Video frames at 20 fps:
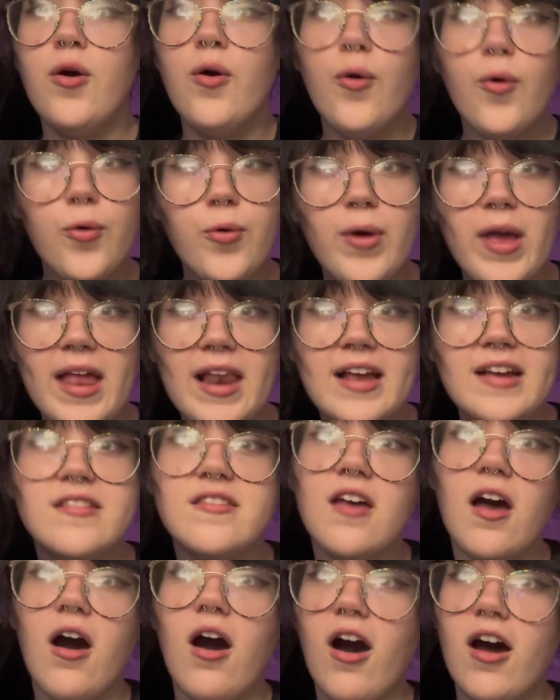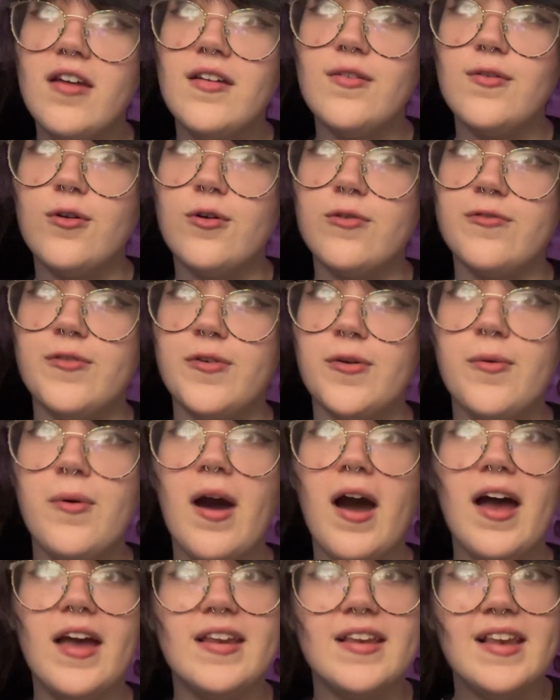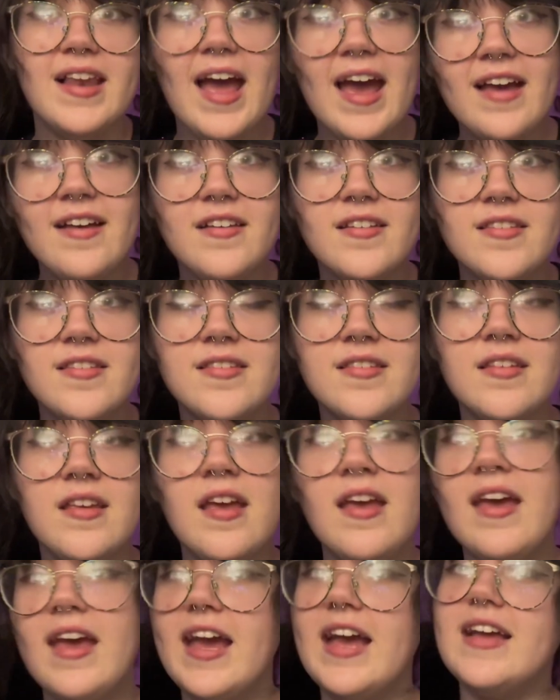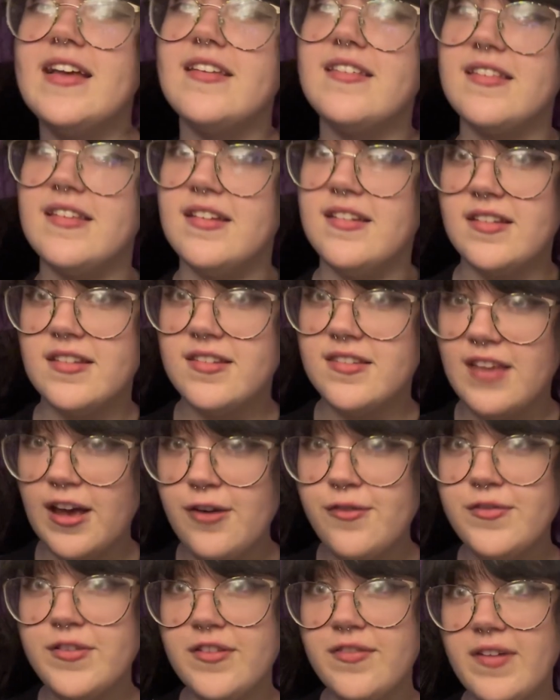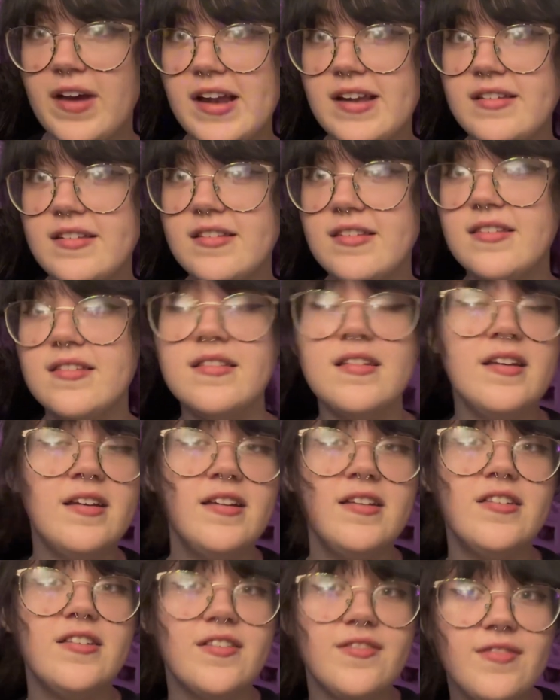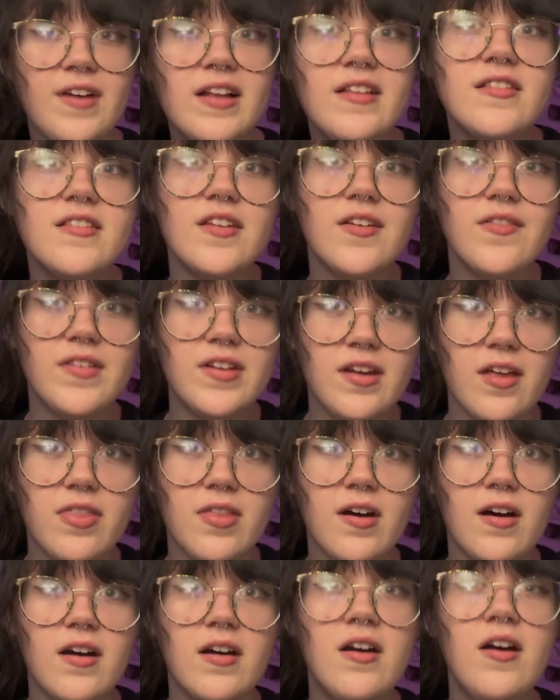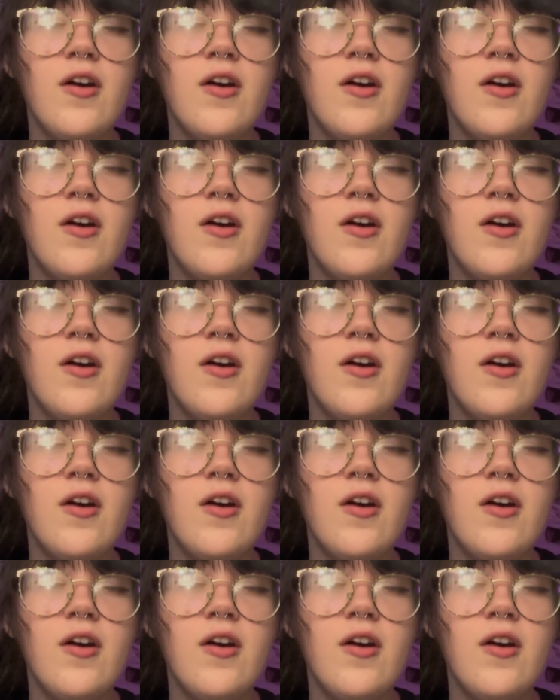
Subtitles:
all killings are unlawful unless it is in self-defence, defence of another,